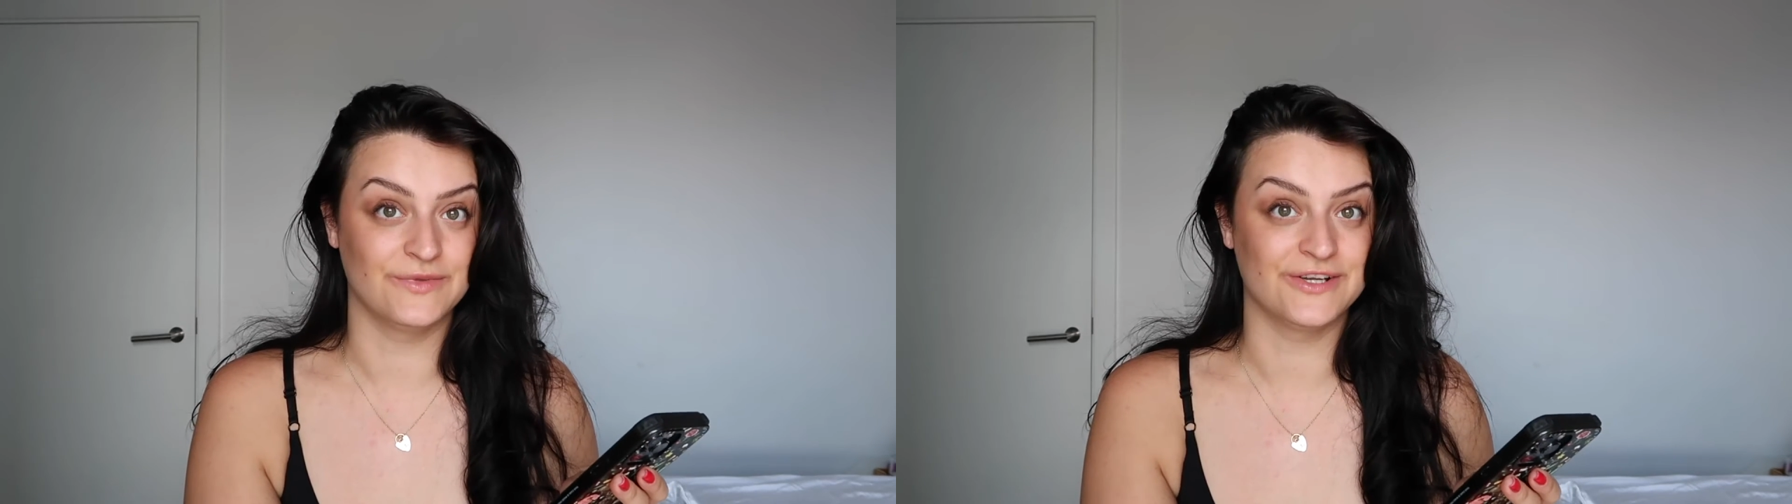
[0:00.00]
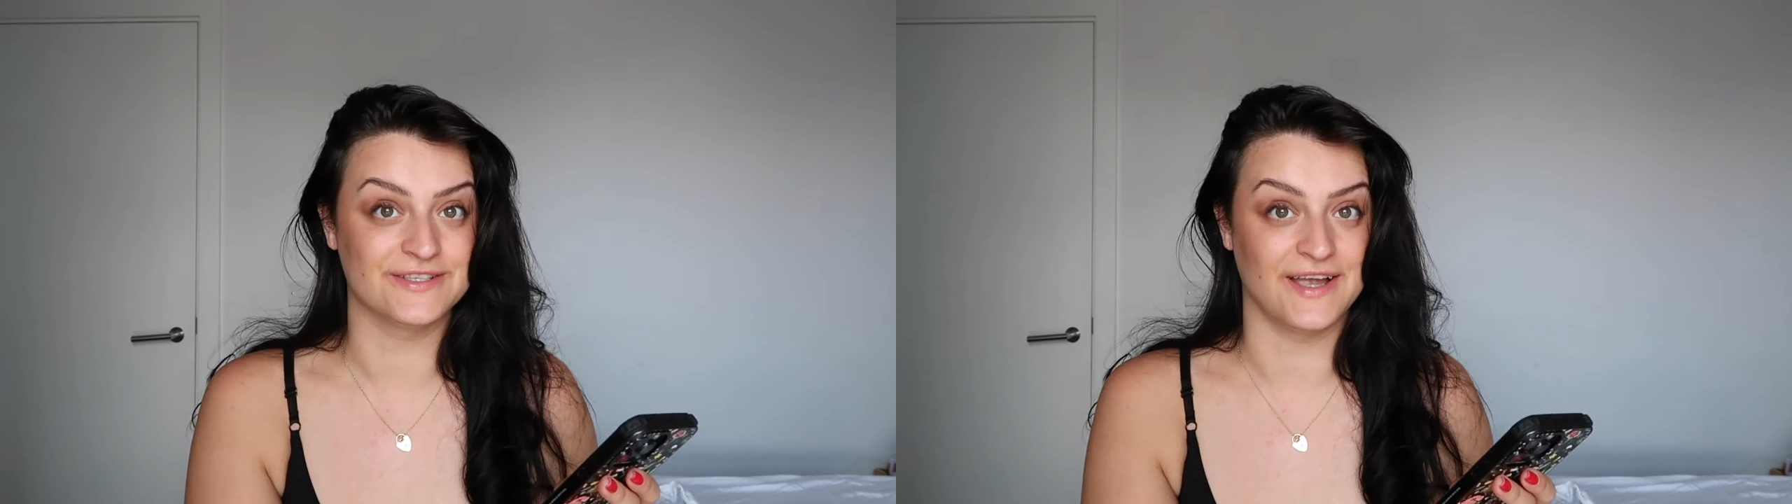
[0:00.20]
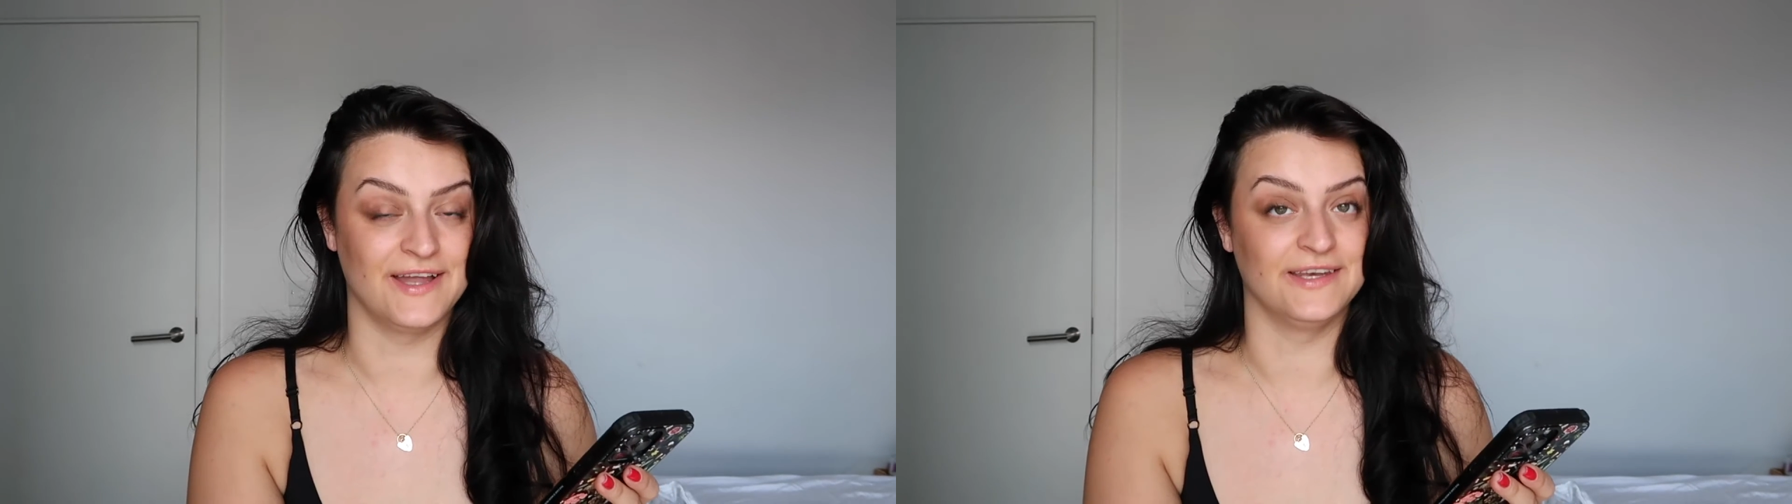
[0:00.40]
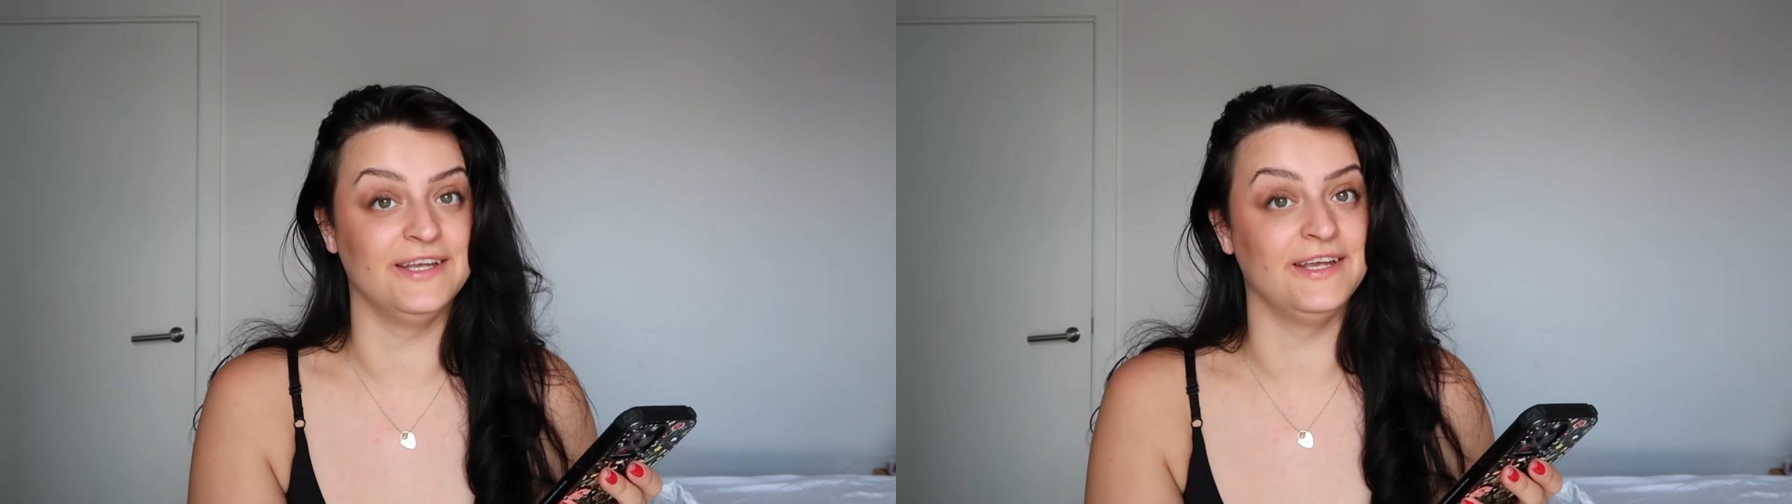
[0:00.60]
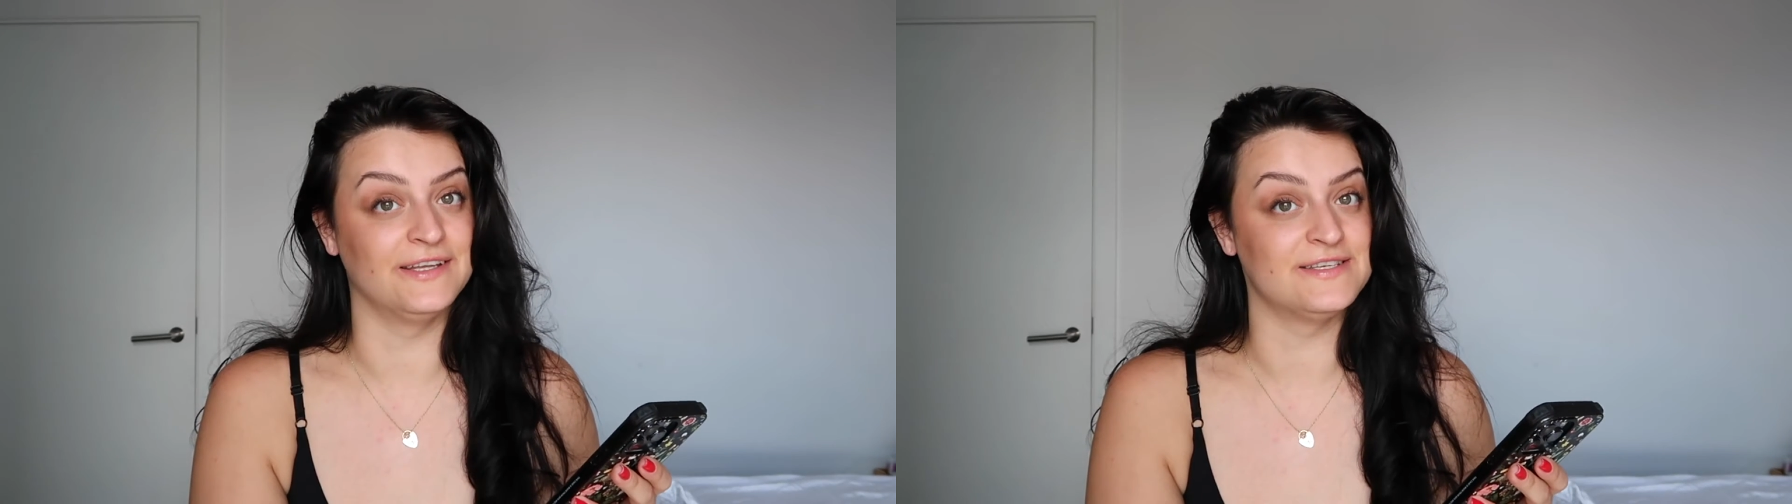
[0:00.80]
because I hadn't
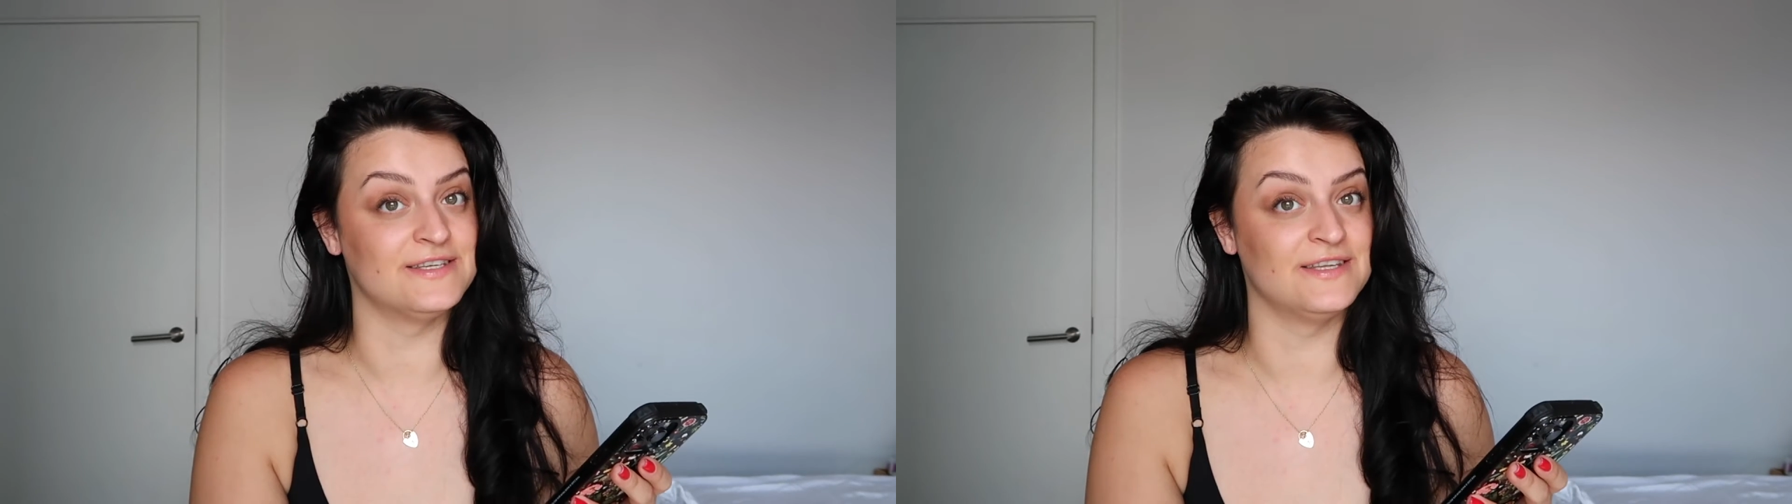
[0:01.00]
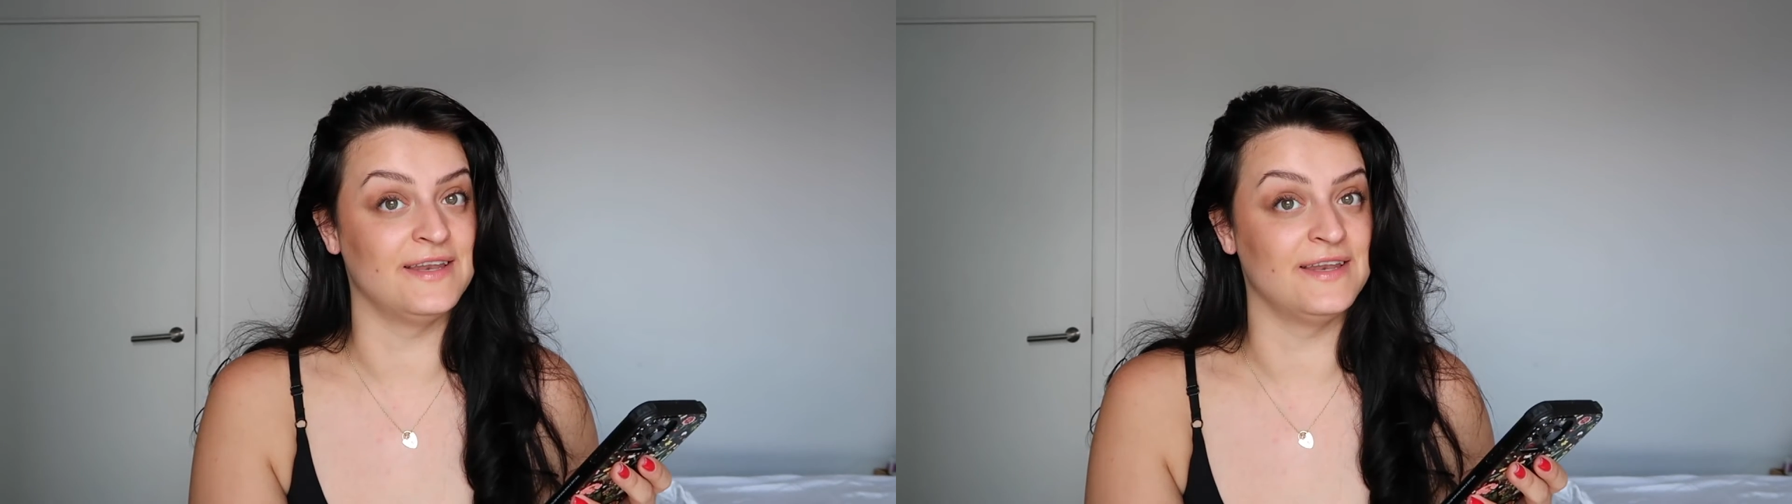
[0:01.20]
eaten